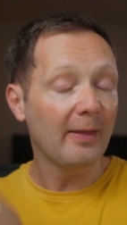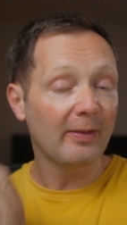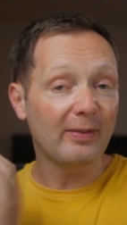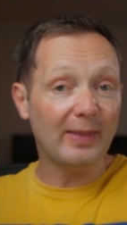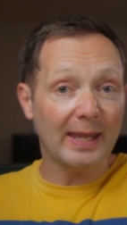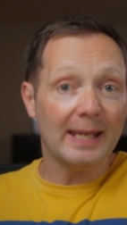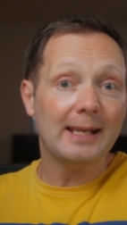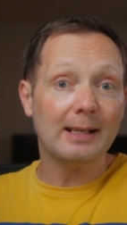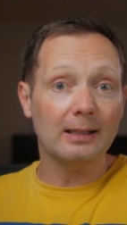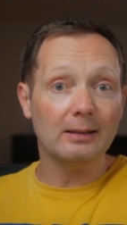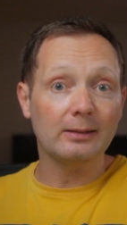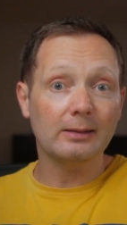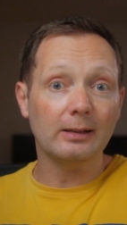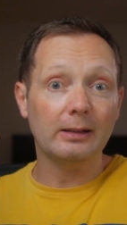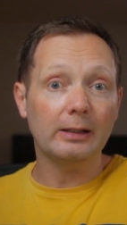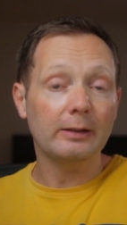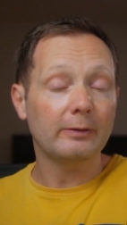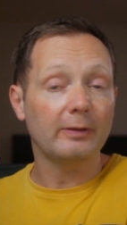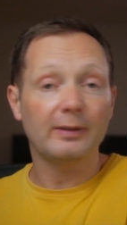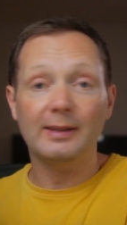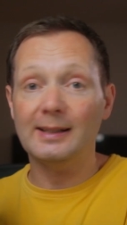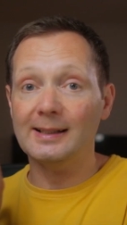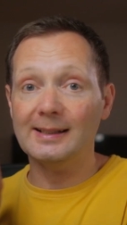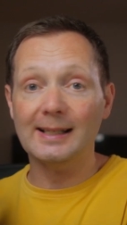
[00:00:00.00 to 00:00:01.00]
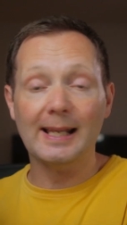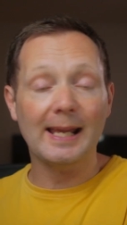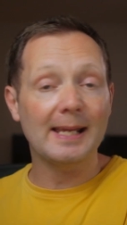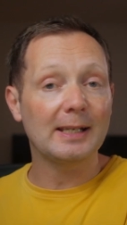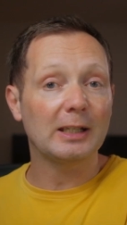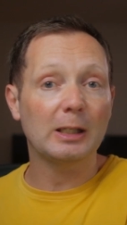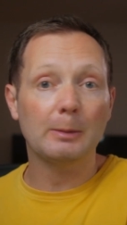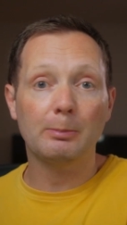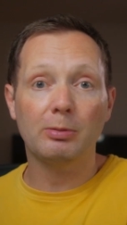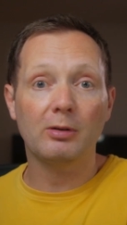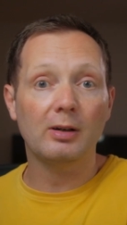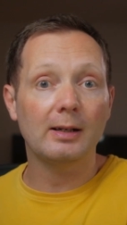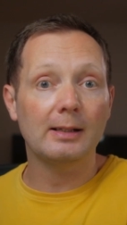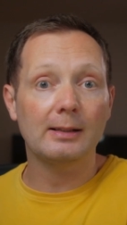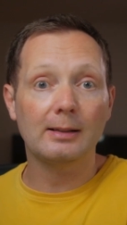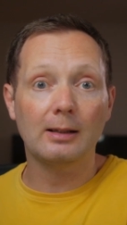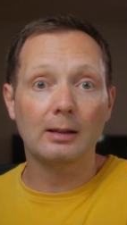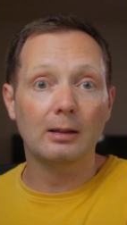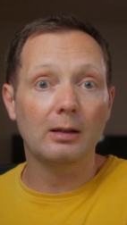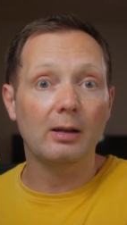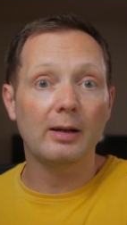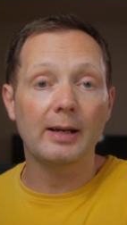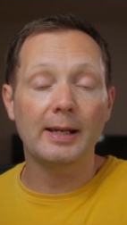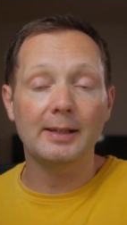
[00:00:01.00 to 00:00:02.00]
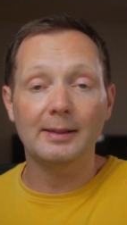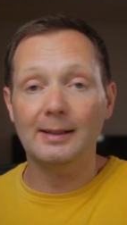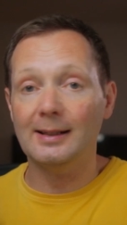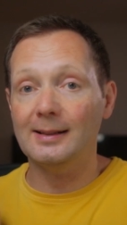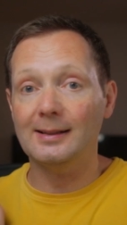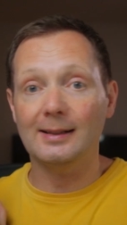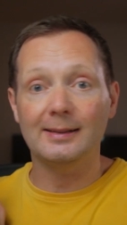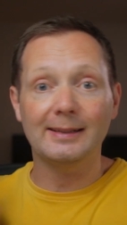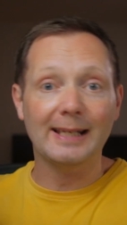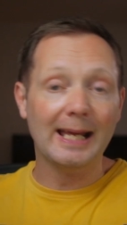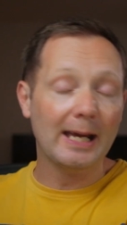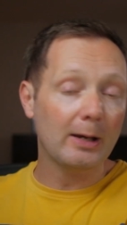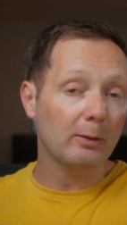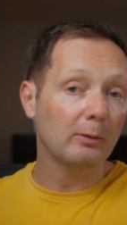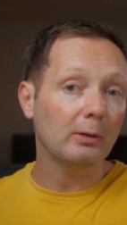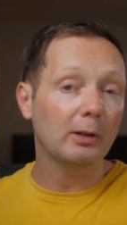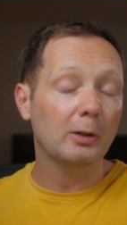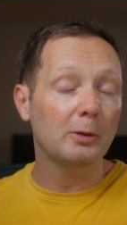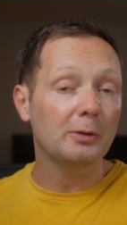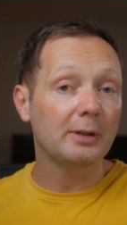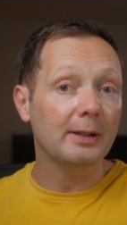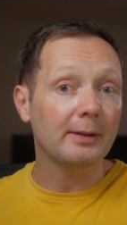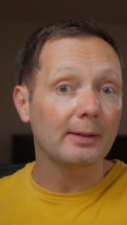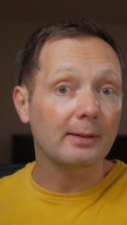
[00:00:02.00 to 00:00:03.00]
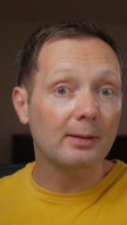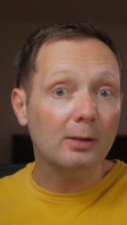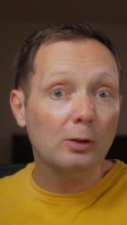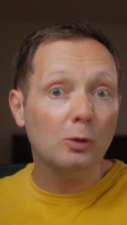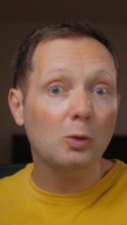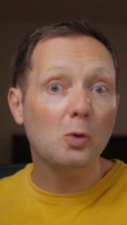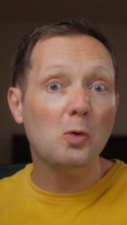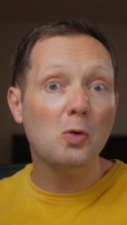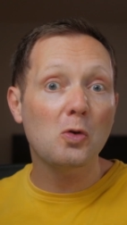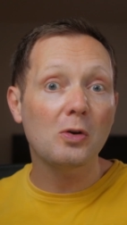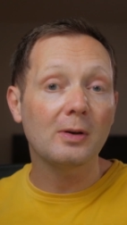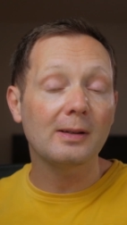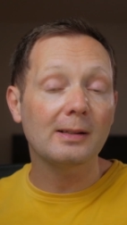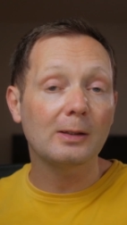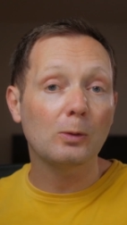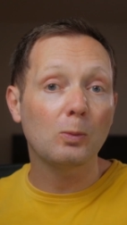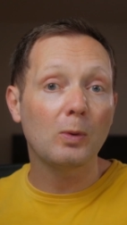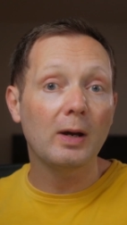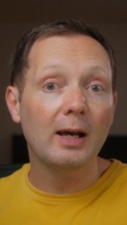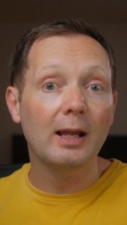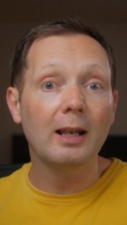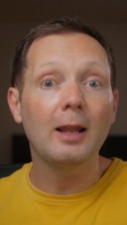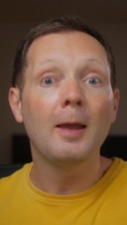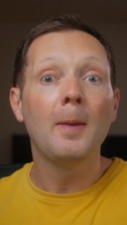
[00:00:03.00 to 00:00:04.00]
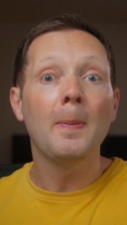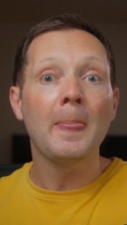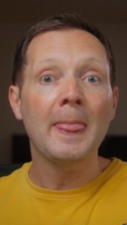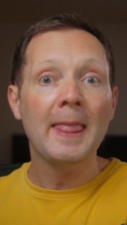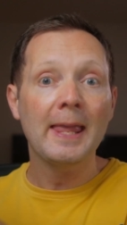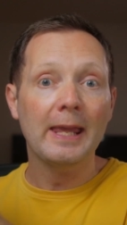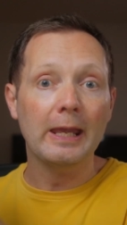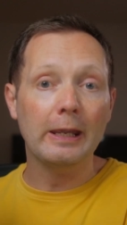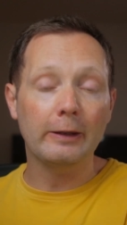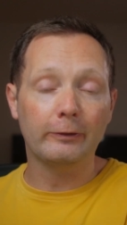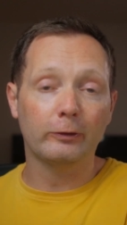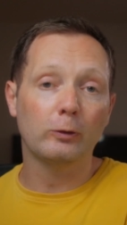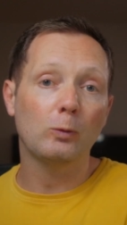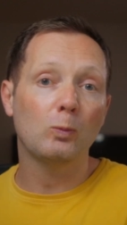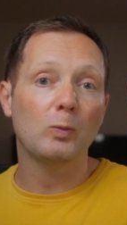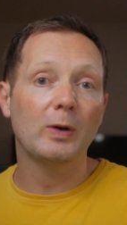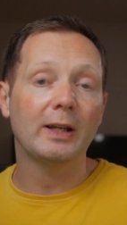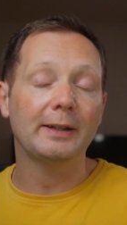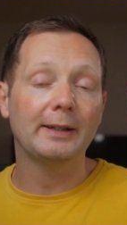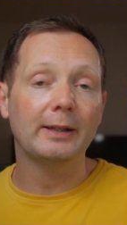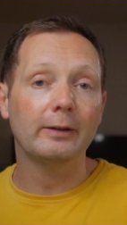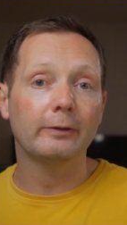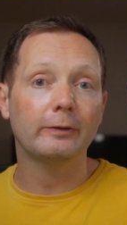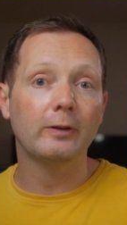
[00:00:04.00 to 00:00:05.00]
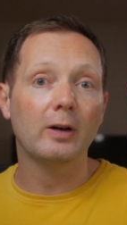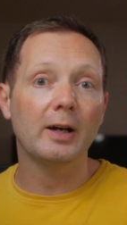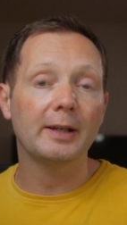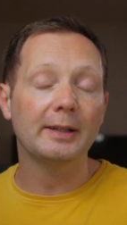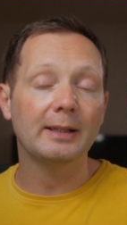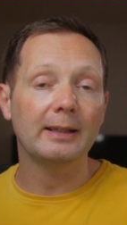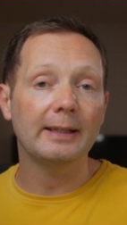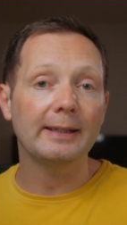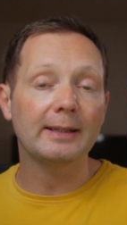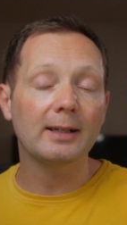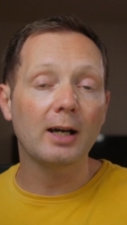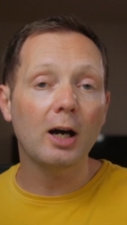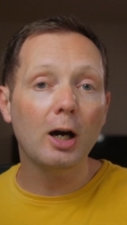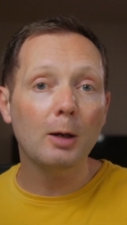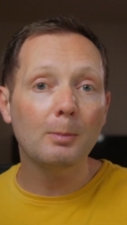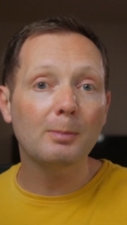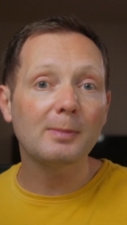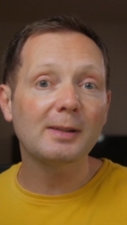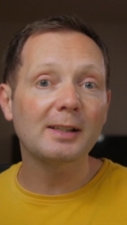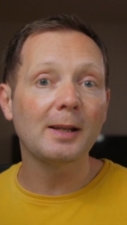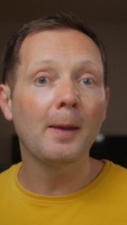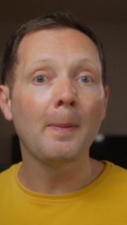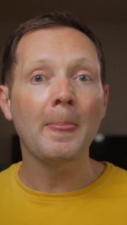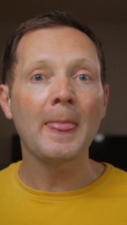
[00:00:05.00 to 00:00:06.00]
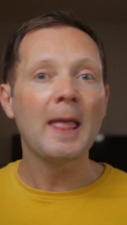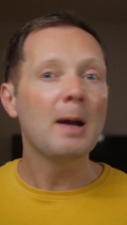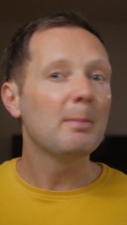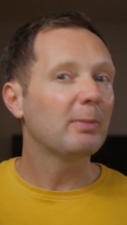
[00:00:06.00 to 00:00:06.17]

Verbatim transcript: They can deliver this enterprise client as a download in the store as well, if and when it finally comes.